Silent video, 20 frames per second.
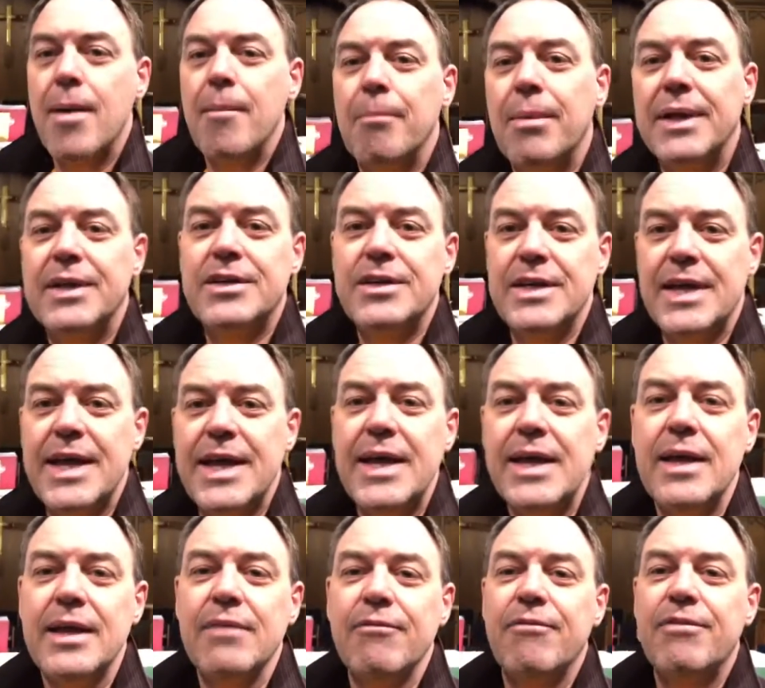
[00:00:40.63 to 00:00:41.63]
But today,
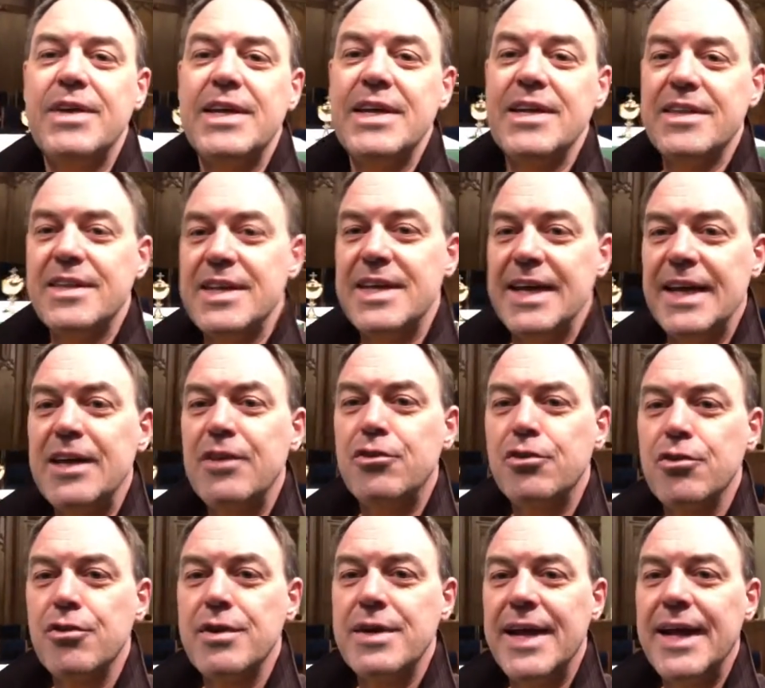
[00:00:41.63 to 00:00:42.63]
via the
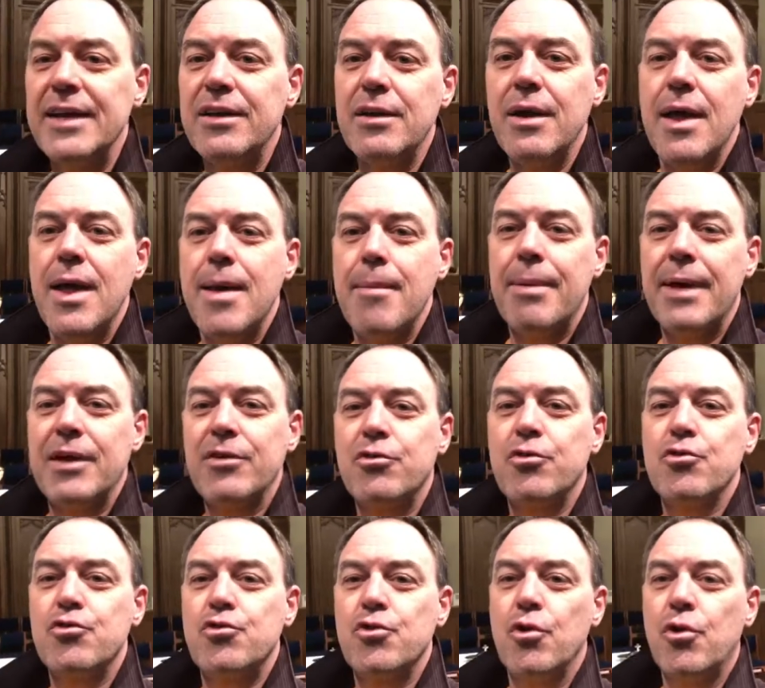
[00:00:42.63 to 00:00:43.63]
internet, Pastor
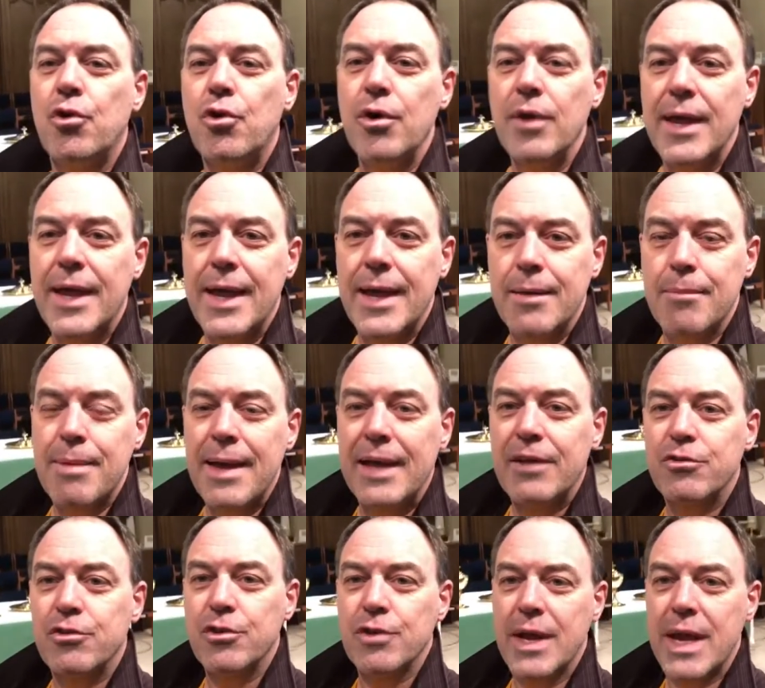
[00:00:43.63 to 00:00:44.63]
Joel and
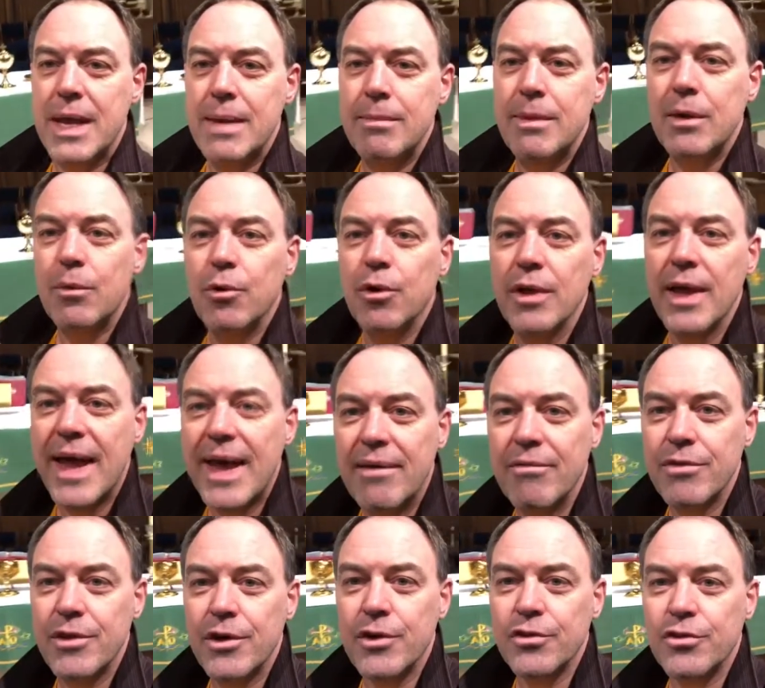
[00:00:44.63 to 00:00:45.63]
Pastor Aimee will have
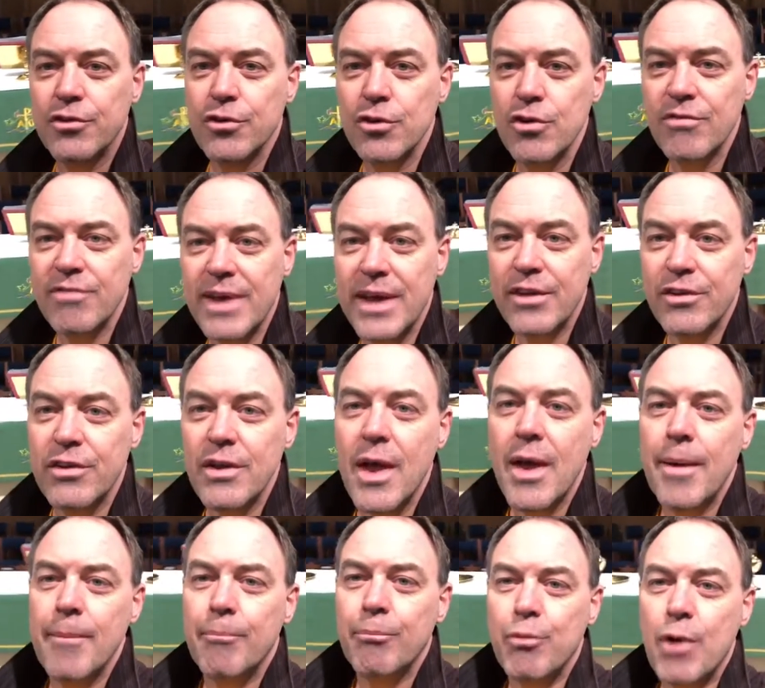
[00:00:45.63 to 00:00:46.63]
their service
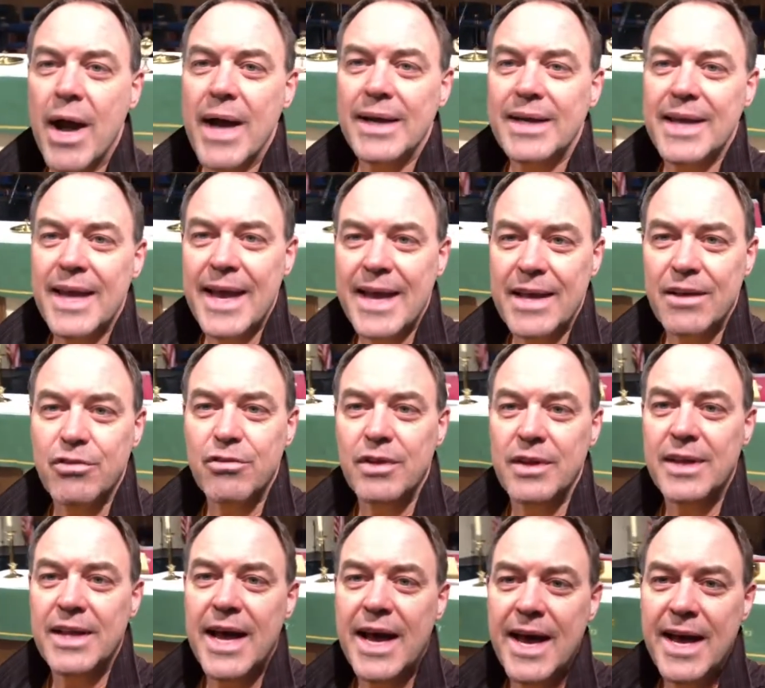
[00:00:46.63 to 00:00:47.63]
broadcast
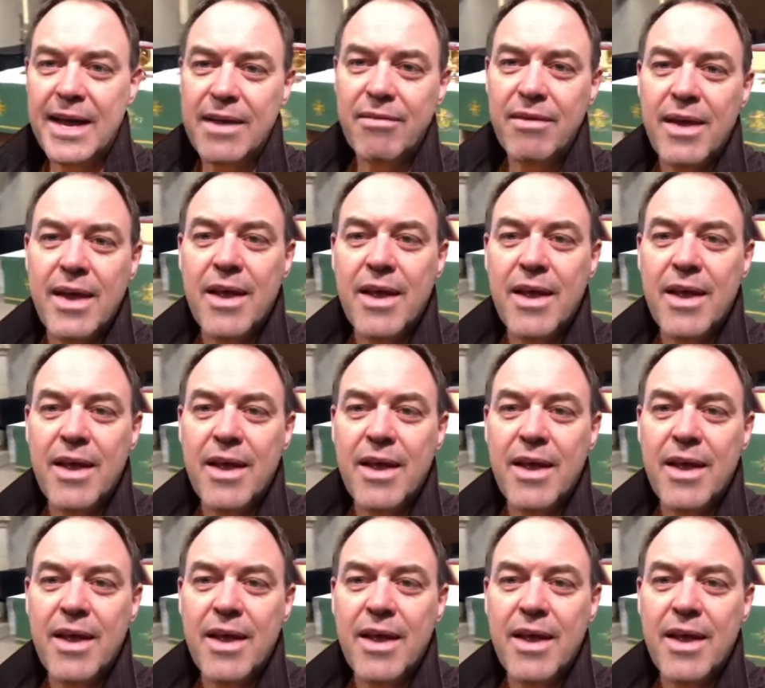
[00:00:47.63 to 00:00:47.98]
live.